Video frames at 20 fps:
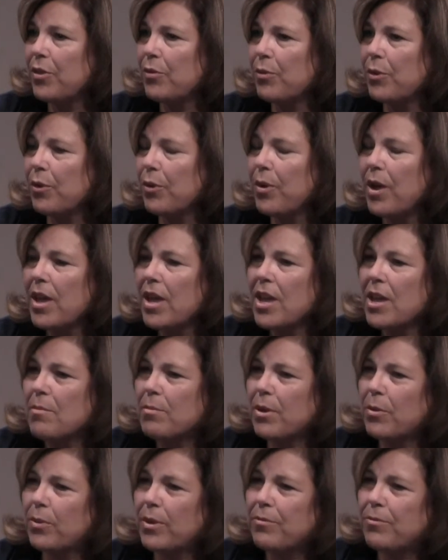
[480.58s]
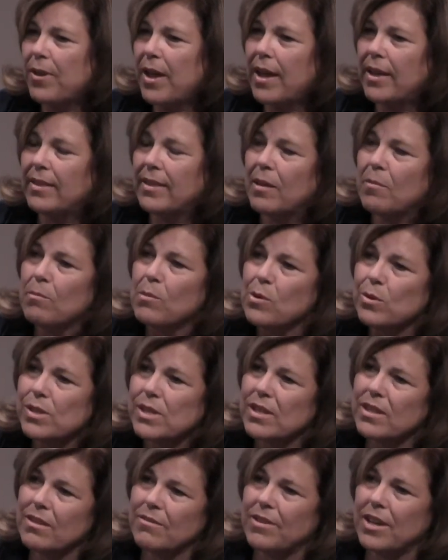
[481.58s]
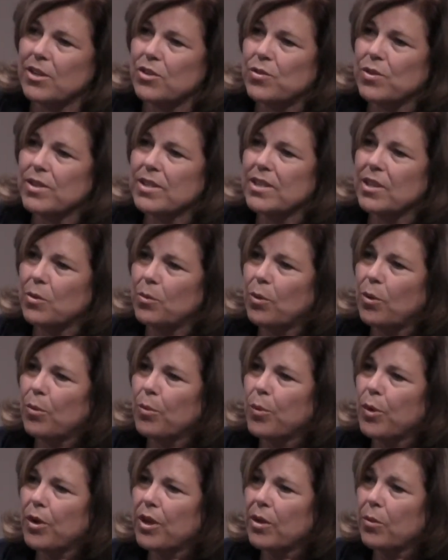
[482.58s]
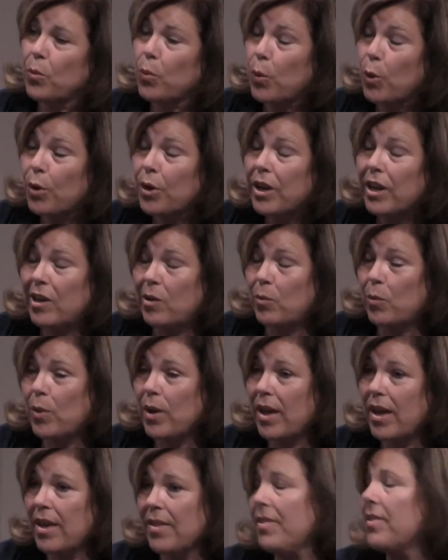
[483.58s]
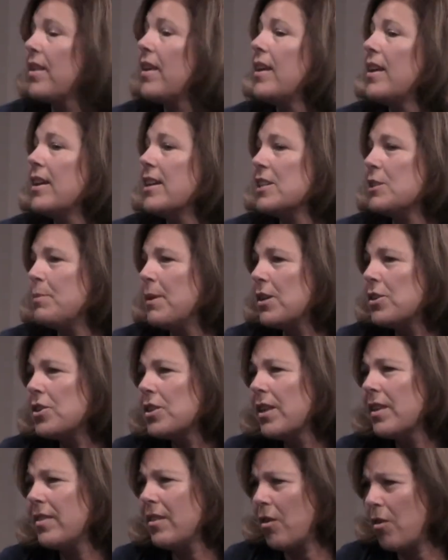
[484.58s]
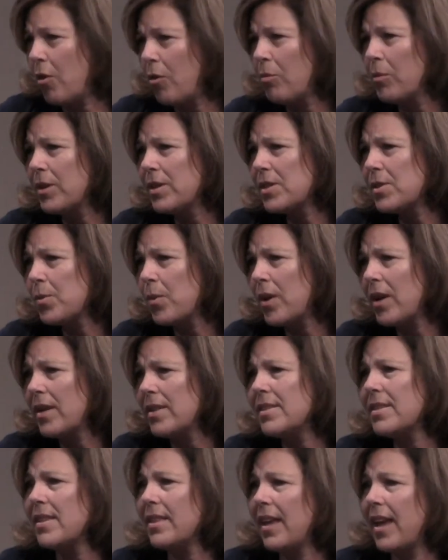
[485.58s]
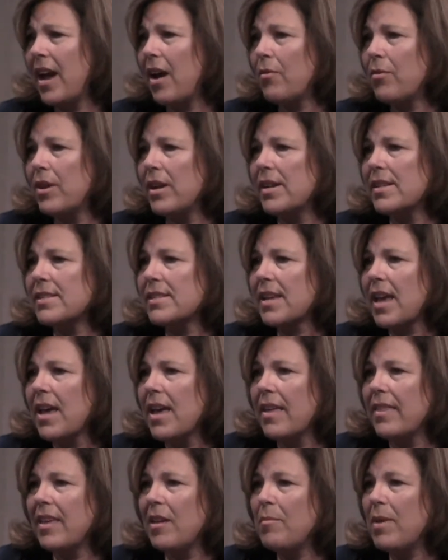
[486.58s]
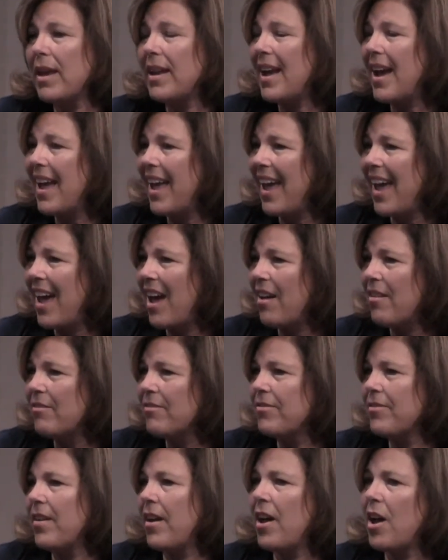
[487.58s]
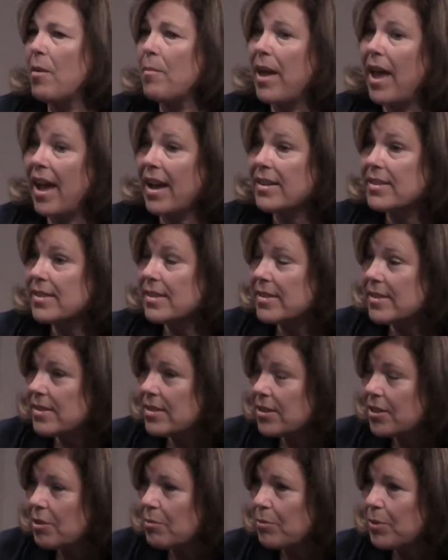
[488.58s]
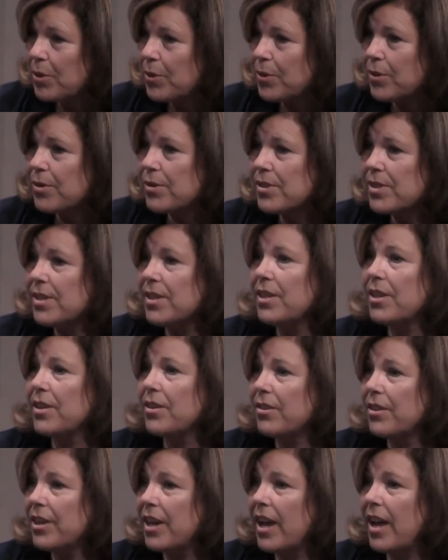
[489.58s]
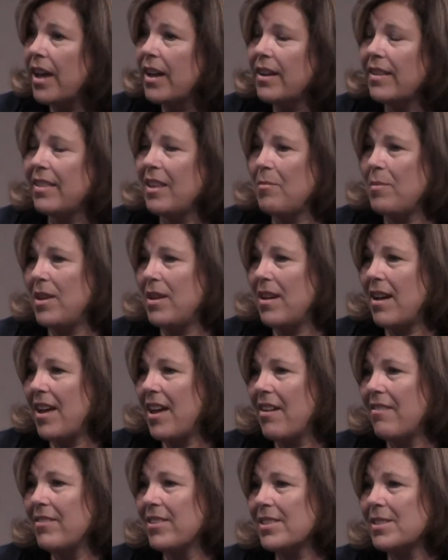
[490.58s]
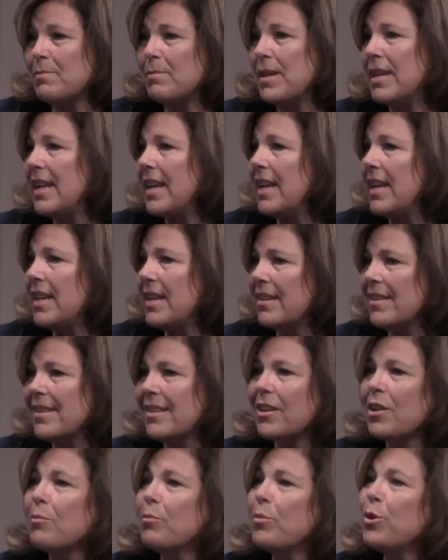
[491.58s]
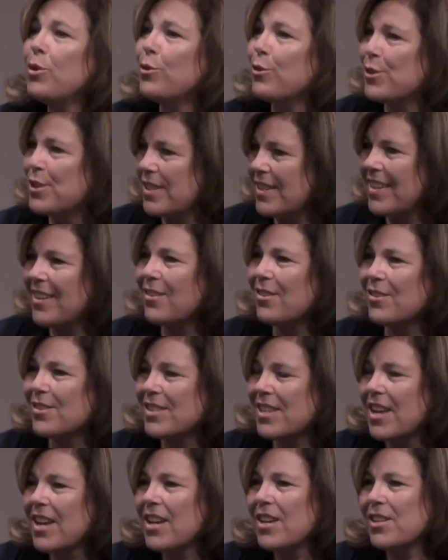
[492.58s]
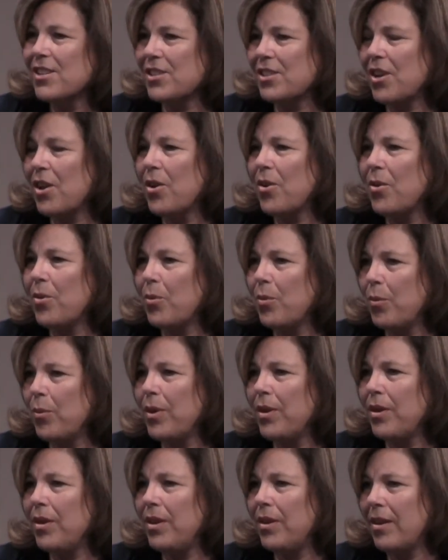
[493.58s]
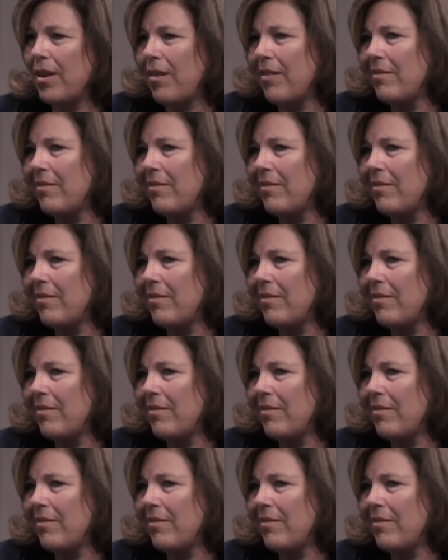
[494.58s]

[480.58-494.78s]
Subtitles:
through, but we find that most of the veterans that we're working with, especially the homeless ones and the at-risk, they may not have access to computers and internet, and they may not have as many computer skills. So we